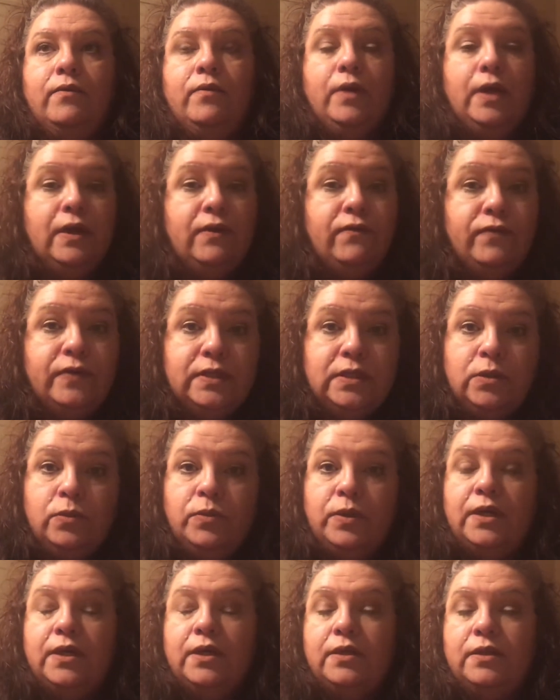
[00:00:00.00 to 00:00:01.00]
can visit
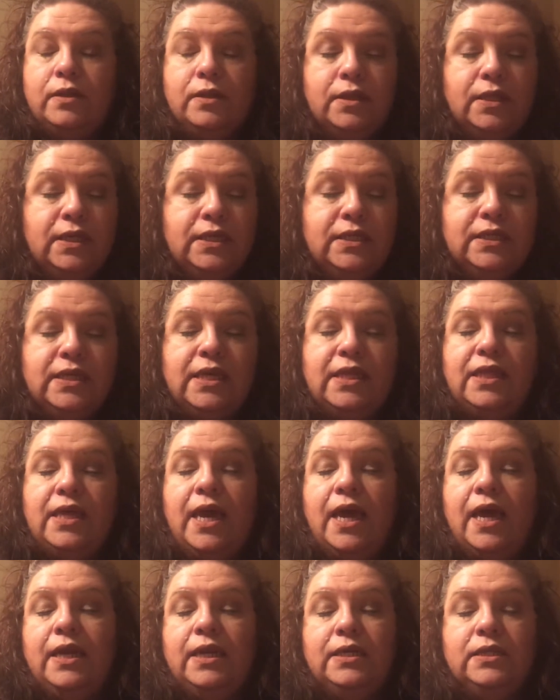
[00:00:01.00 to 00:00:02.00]
with and things like
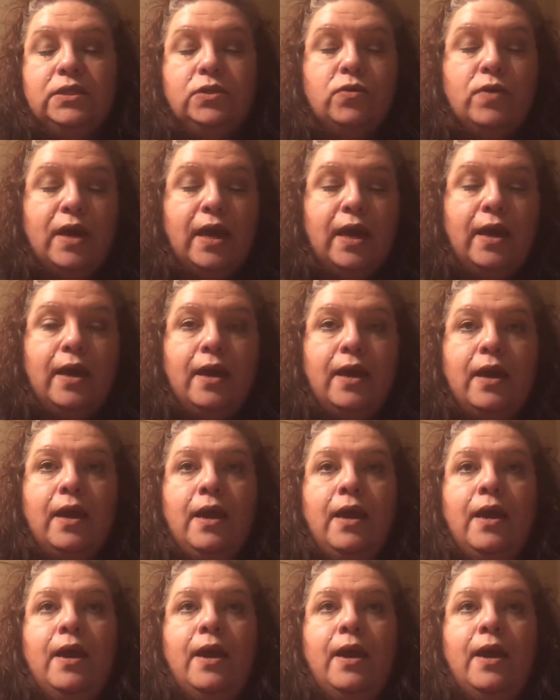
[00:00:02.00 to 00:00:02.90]
that, and it's okay.